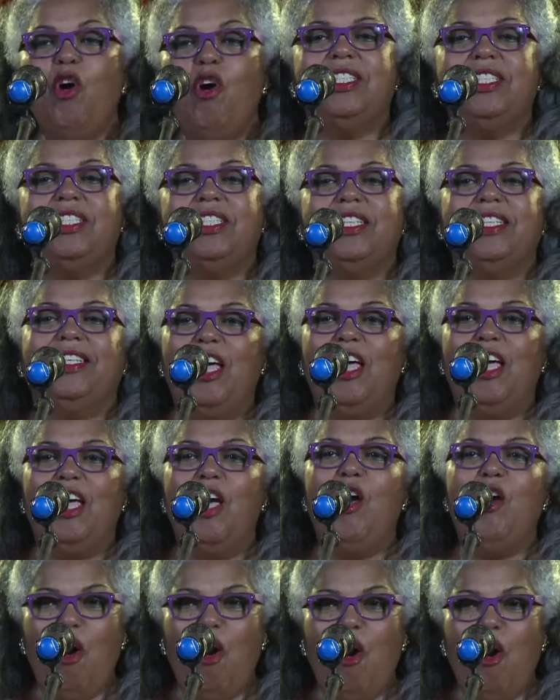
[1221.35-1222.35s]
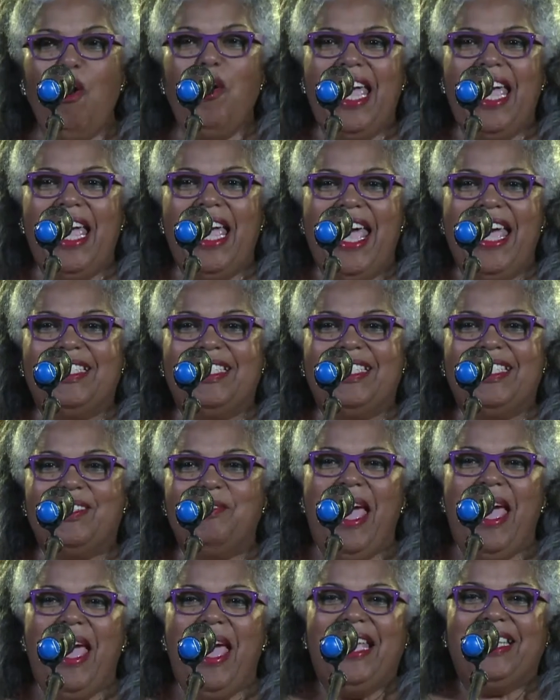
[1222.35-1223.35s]
Dalton Cortez
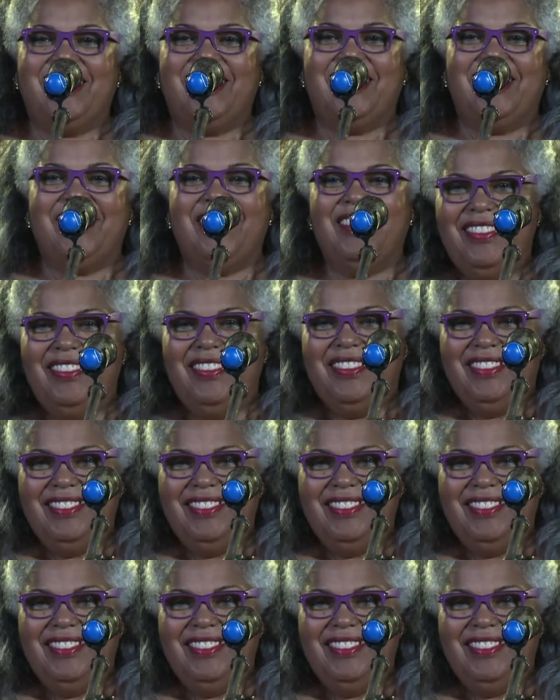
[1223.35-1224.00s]
Best.